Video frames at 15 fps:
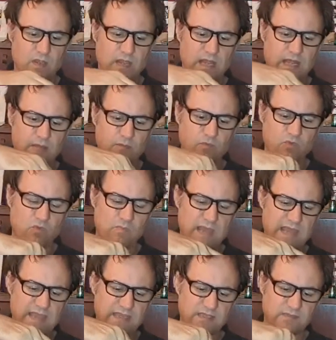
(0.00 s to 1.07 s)
will
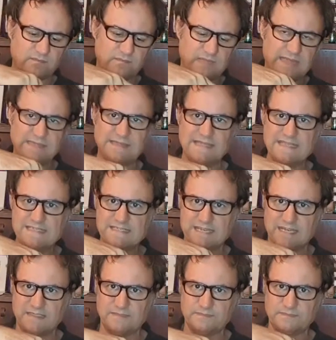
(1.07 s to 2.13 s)
make a
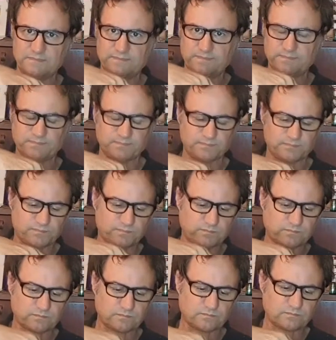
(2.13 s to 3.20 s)
litre
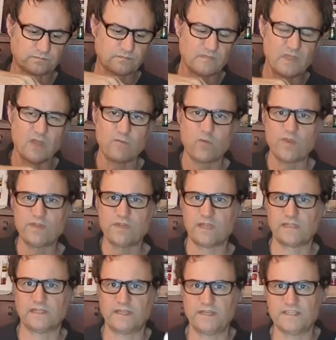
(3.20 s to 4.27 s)
of
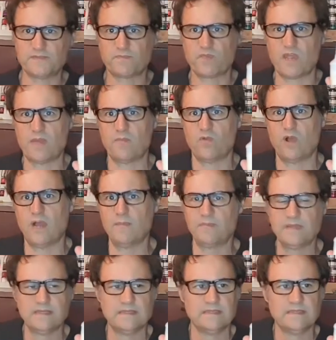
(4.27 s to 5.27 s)
window cleaner spray and wipe.